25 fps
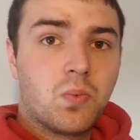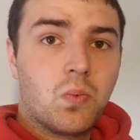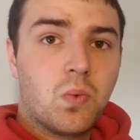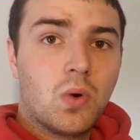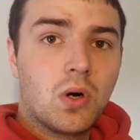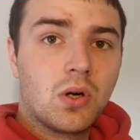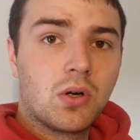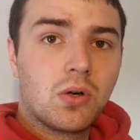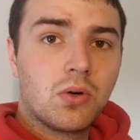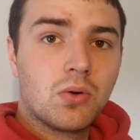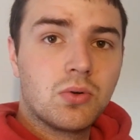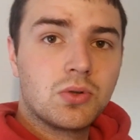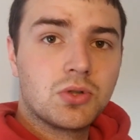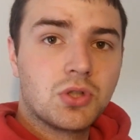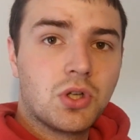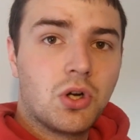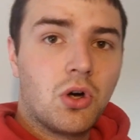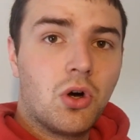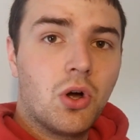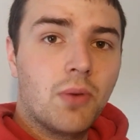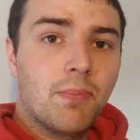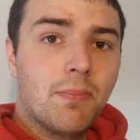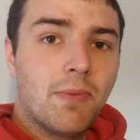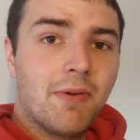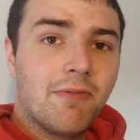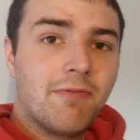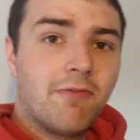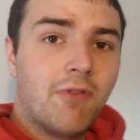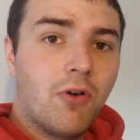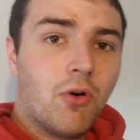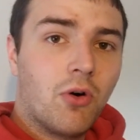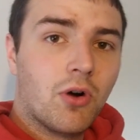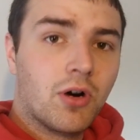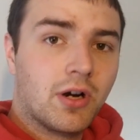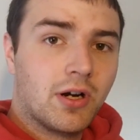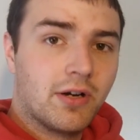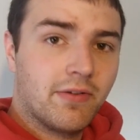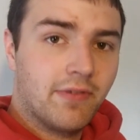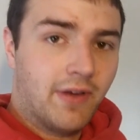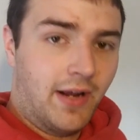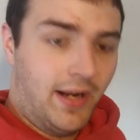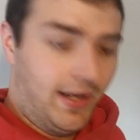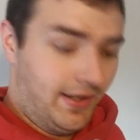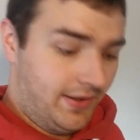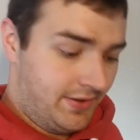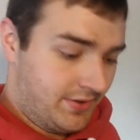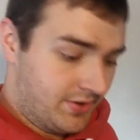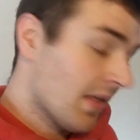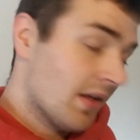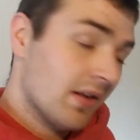what goes on before an
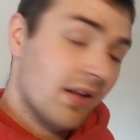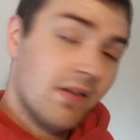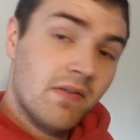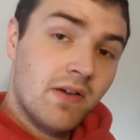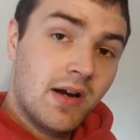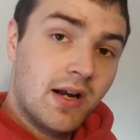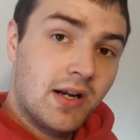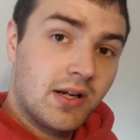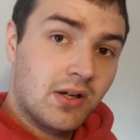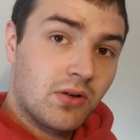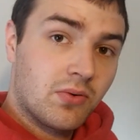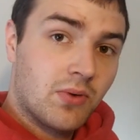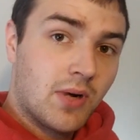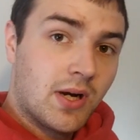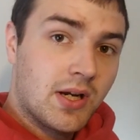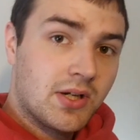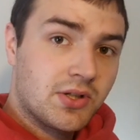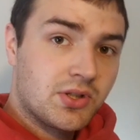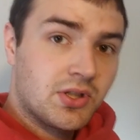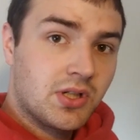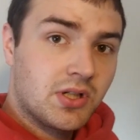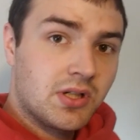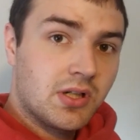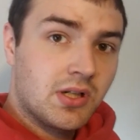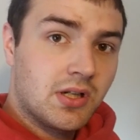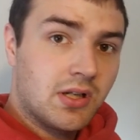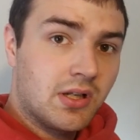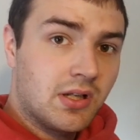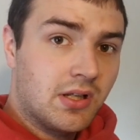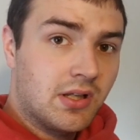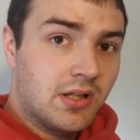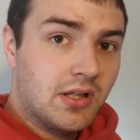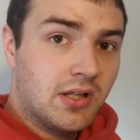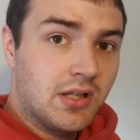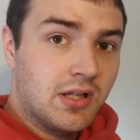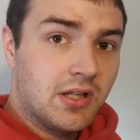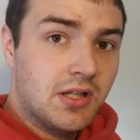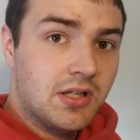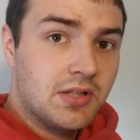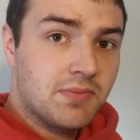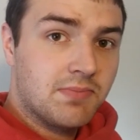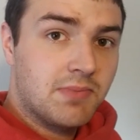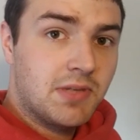event. The event in question is